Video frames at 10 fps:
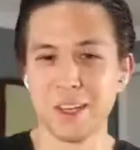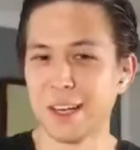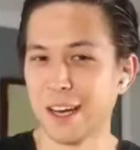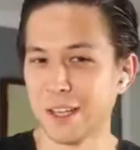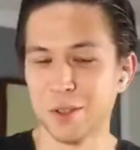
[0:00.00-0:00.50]

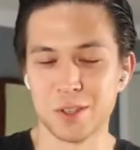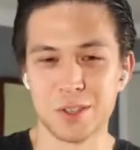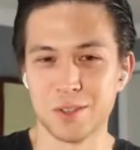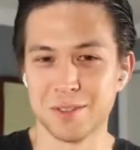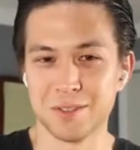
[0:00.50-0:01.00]
not used
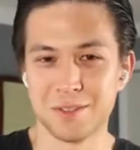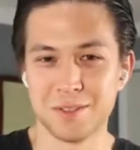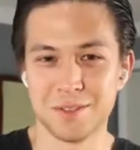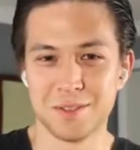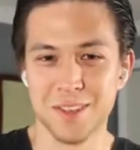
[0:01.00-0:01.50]
to.
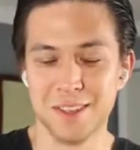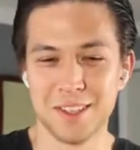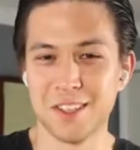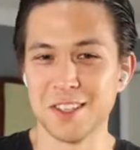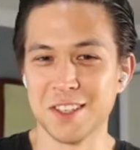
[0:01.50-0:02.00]

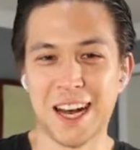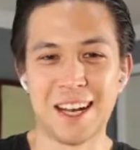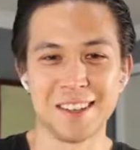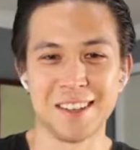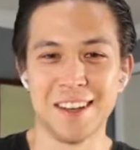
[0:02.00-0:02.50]
This is not